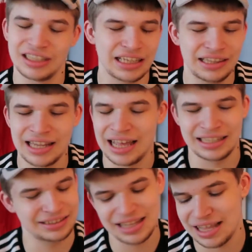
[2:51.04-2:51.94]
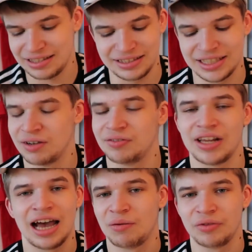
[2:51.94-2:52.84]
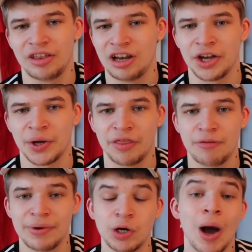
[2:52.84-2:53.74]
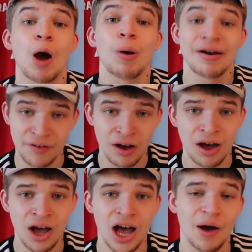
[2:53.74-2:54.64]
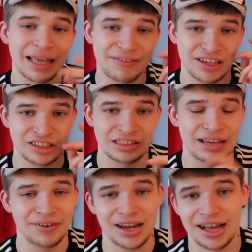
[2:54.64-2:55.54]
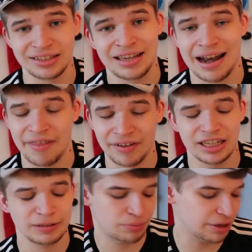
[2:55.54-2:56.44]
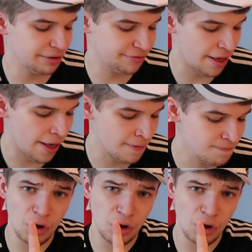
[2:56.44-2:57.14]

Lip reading: It lets itself down with the logo in the middle. However, I'll give it a 7 out of 10. I think that's pretty fair.